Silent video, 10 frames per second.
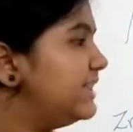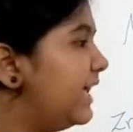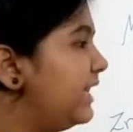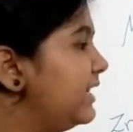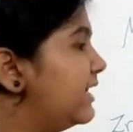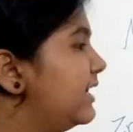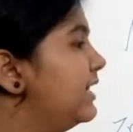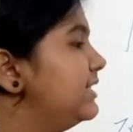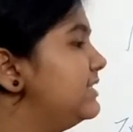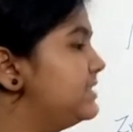then
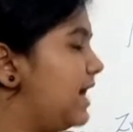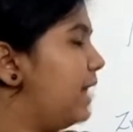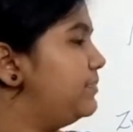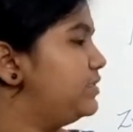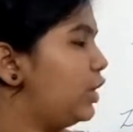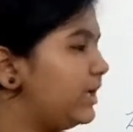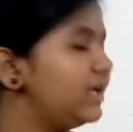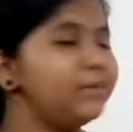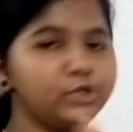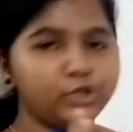this talking
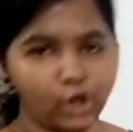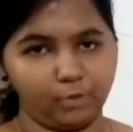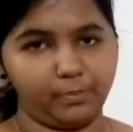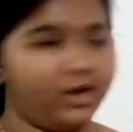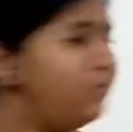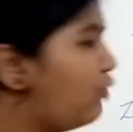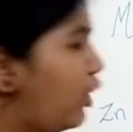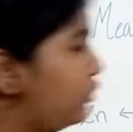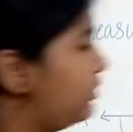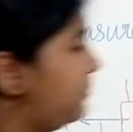about copper,
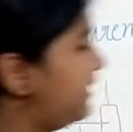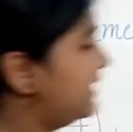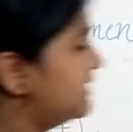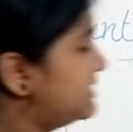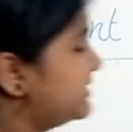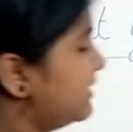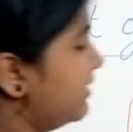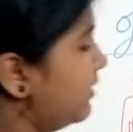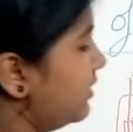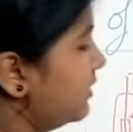what would be its
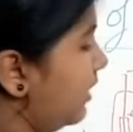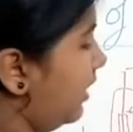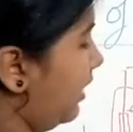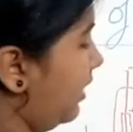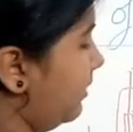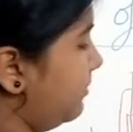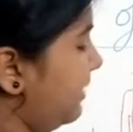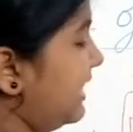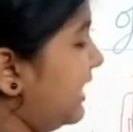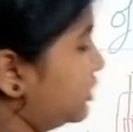
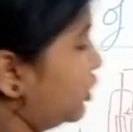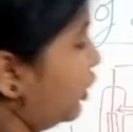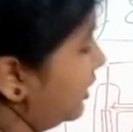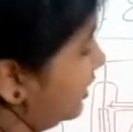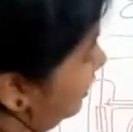electrode?